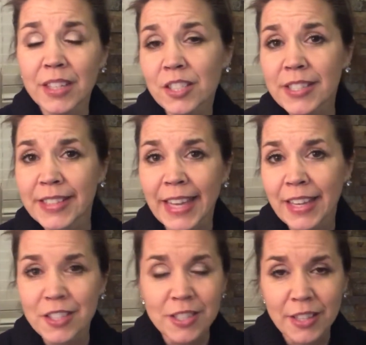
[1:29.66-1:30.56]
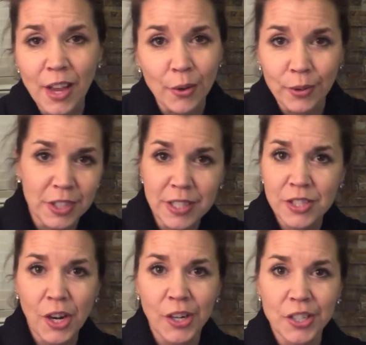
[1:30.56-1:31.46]
just get, just go, just
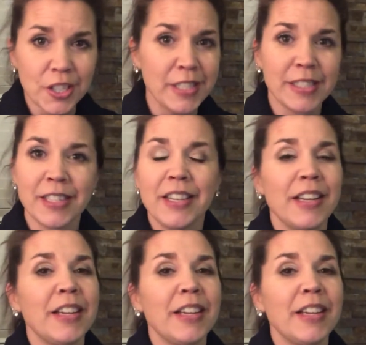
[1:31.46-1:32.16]
start, just,